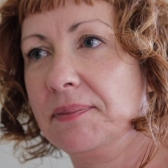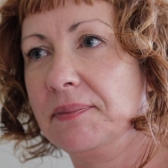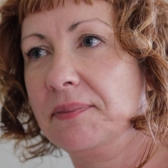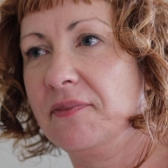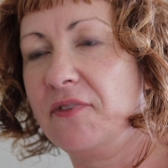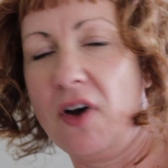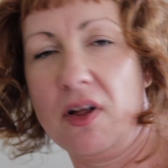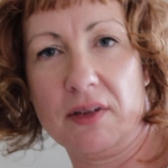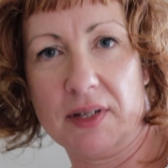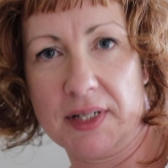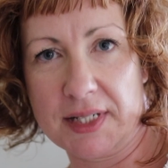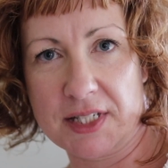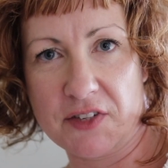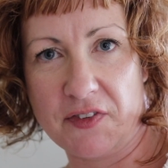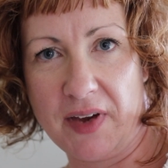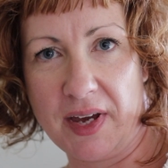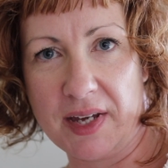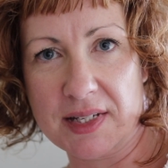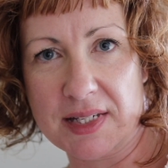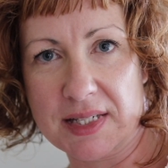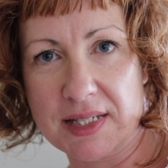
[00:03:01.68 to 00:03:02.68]
fall on its
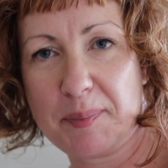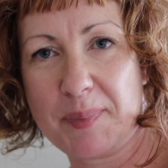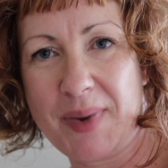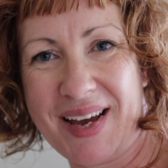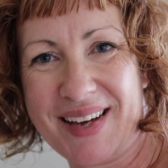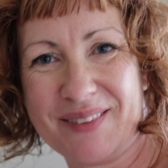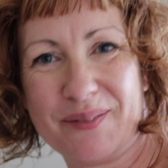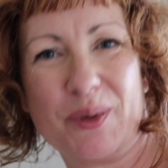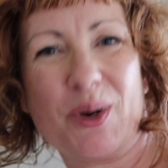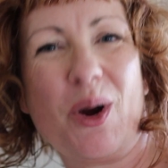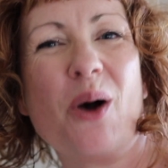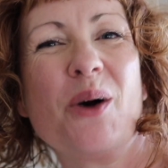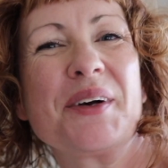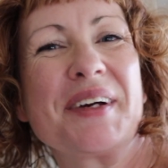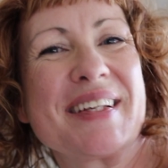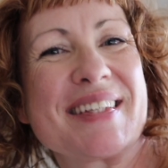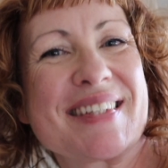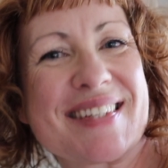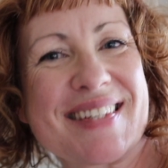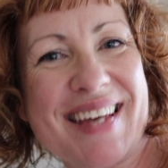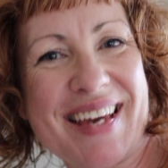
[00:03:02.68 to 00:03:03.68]
face, but we're all going
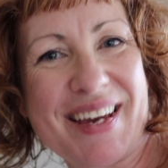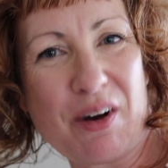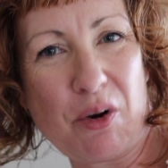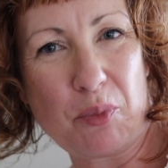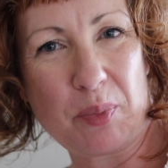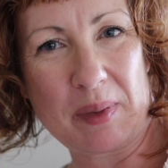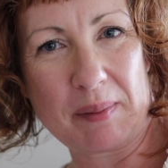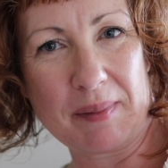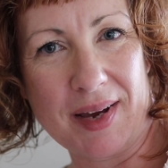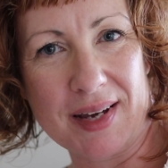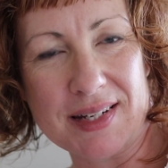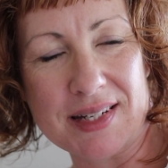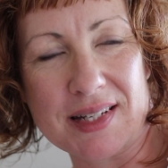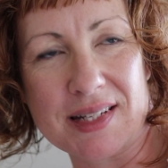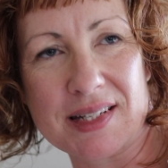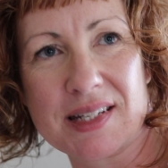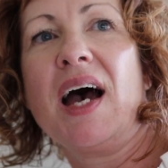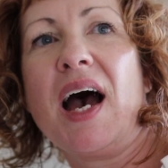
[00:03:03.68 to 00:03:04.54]
to stay open-minded.